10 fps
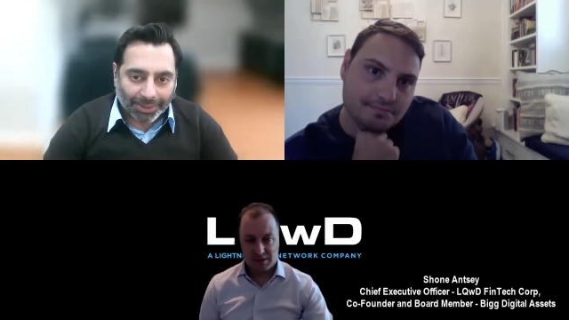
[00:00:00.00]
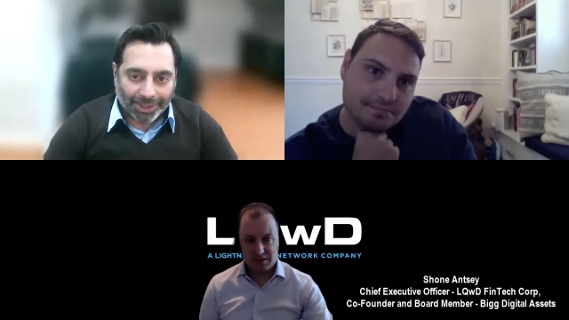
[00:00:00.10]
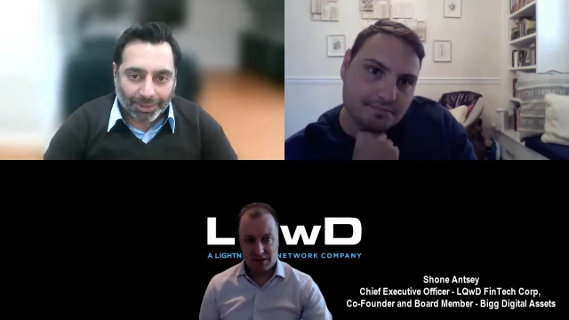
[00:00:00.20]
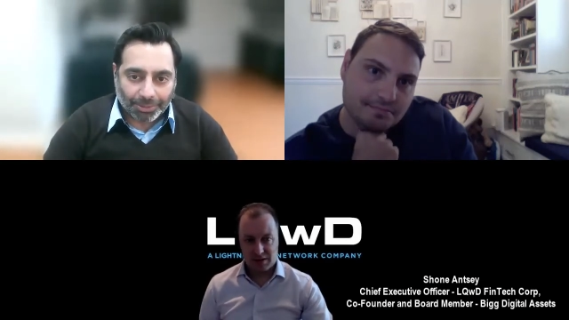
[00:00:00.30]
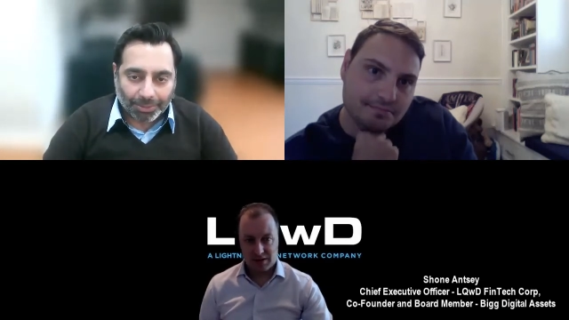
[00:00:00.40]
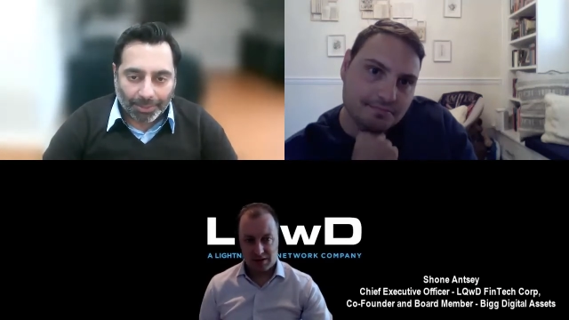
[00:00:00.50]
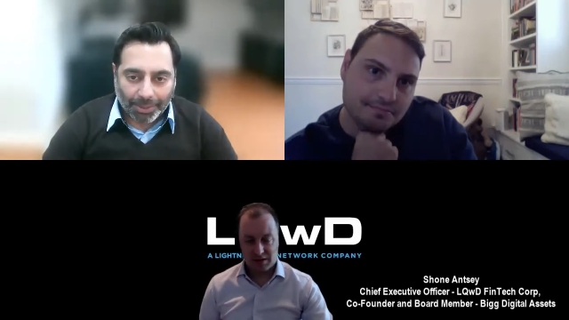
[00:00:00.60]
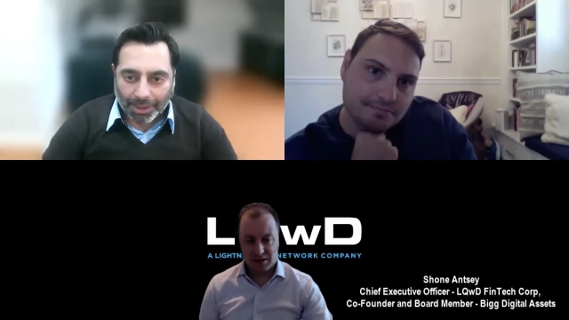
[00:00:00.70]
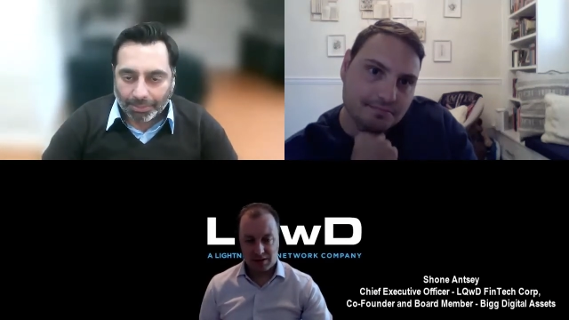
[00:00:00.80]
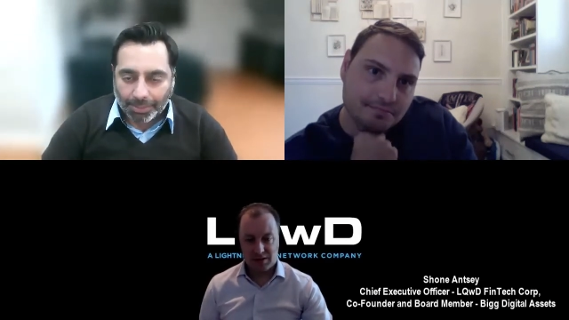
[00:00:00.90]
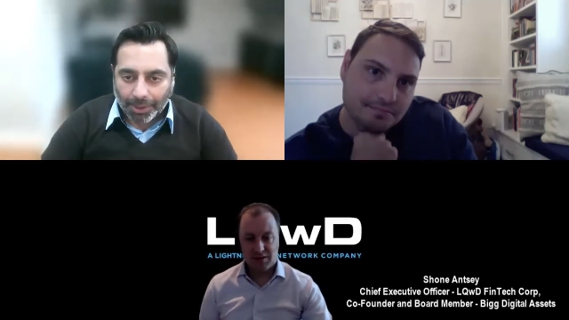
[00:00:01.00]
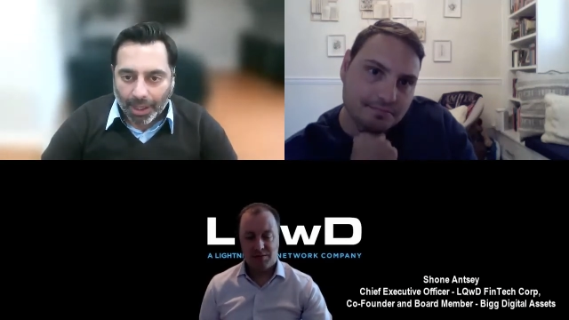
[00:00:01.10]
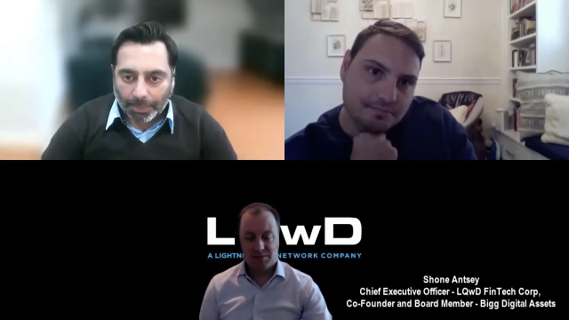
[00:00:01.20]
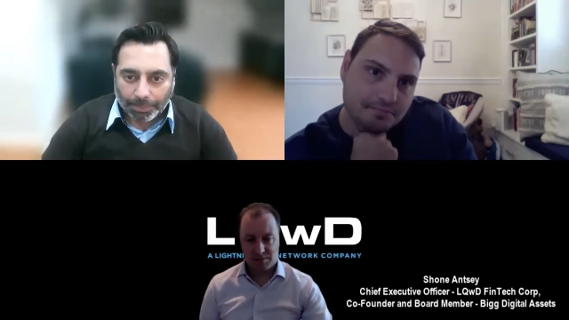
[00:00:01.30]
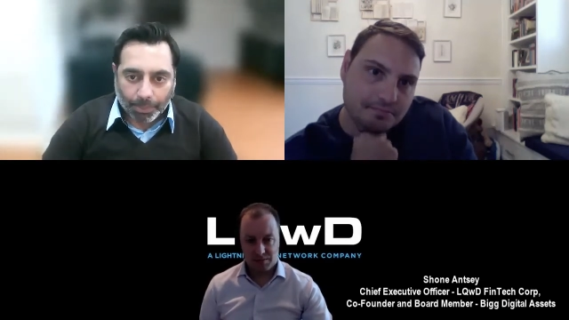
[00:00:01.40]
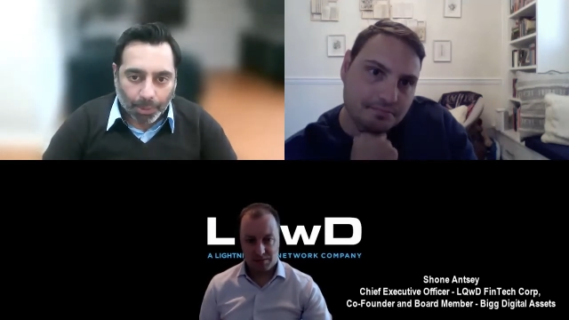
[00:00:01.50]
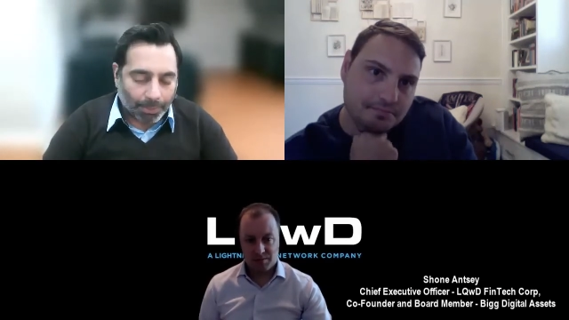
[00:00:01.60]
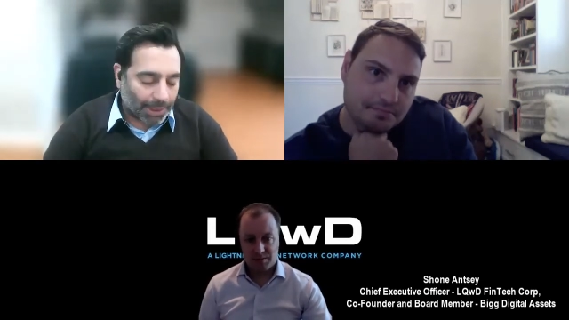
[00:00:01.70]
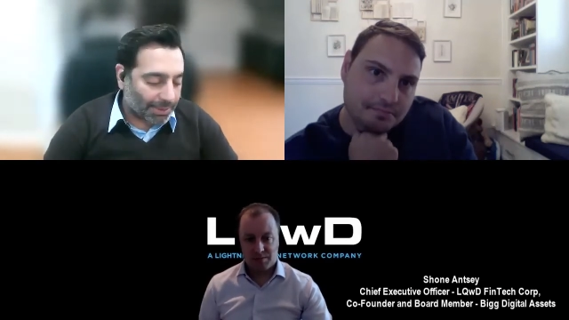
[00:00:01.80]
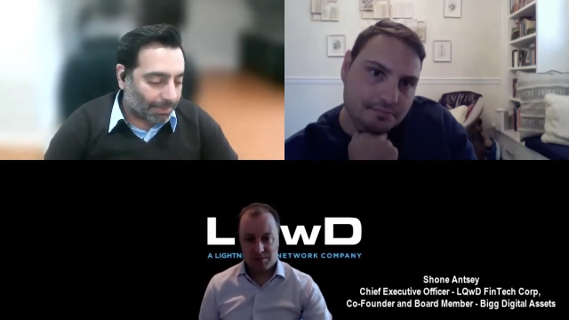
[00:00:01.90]
Speaker 1: you know, maybe, a, maybe a couple more
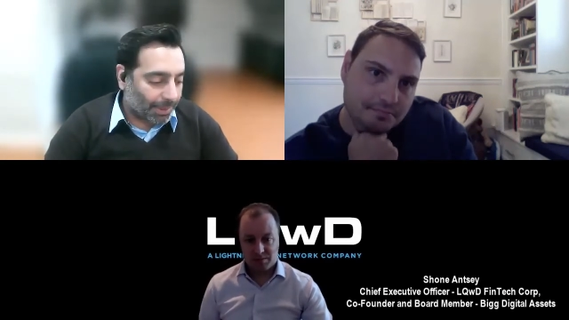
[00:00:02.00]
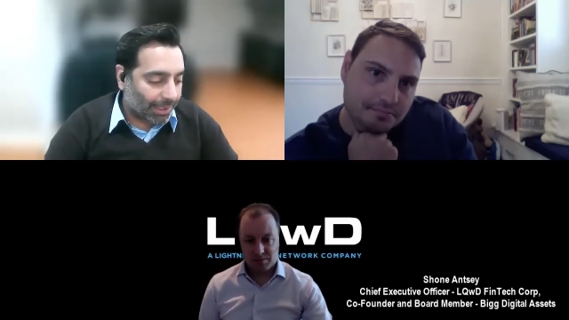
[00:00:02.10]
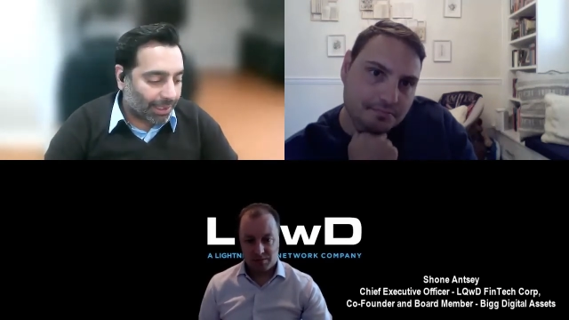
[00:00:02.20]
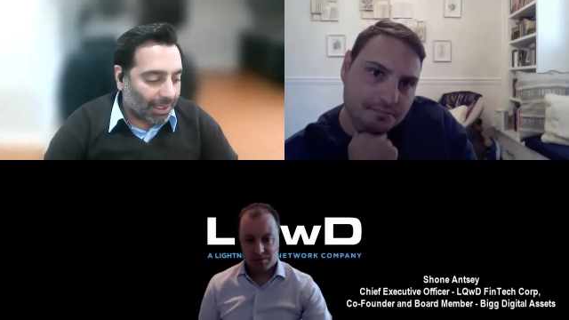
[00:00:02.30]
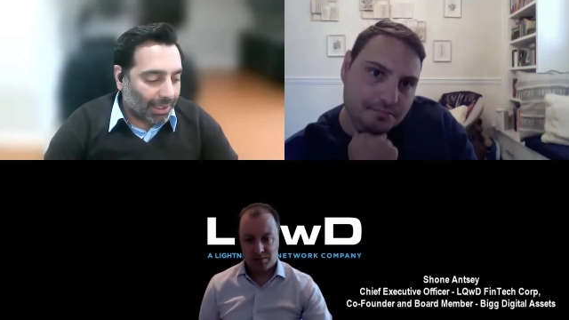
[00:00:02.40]
months, but